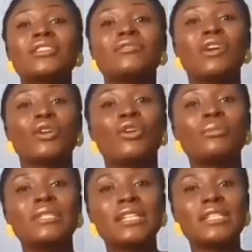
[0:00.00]
give you an
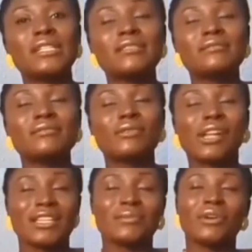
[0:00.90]
update what
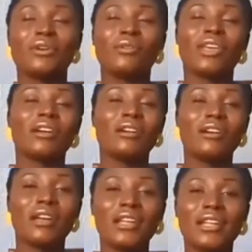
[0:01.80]
has been going
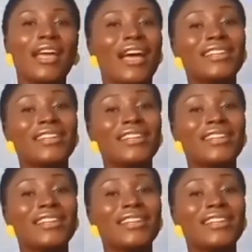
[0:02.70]
on.